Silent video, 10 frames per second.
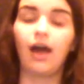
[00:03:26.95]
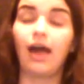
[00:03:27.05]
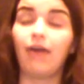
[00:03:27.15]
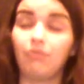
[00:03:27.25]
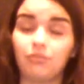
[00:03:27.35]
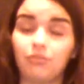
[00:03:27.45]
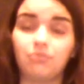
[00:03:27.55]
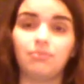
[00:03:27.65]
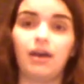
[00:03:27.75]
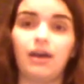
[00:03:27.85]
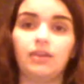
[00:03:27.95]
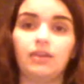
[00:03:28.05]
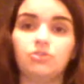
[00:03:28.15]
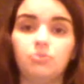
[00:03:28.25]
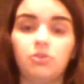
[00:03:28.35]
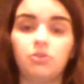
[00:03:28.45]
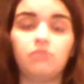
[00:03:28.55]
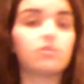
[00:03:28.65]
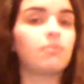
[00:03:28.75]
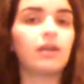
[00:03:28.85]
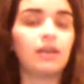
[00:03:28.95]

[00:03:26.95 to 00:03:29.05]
However, I do believe that my